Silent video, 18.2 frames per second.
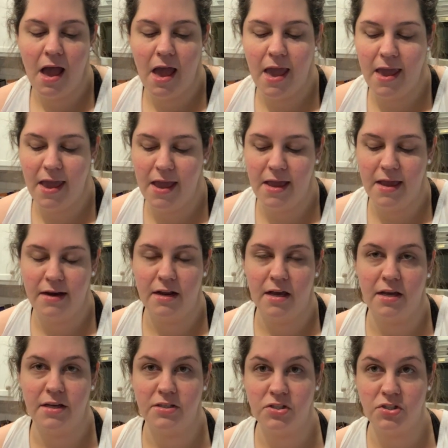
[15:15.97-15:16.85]
and
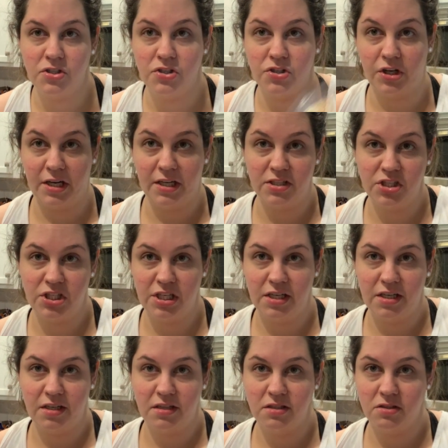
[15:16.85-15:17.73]
a string
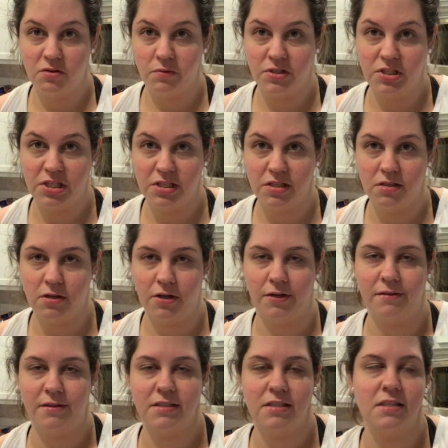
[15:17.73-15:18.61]
cheese, which is,
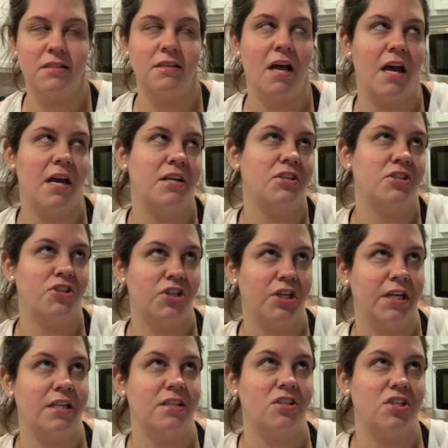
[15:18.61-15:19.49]
or this is not a
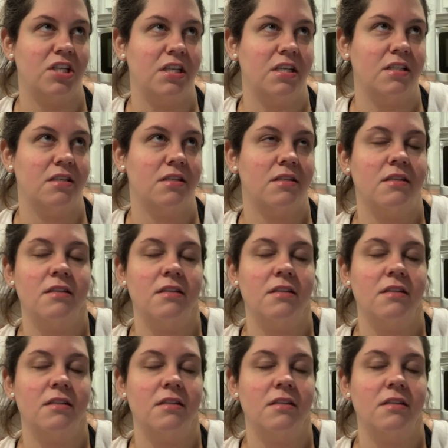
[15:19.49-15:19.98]
string cheese,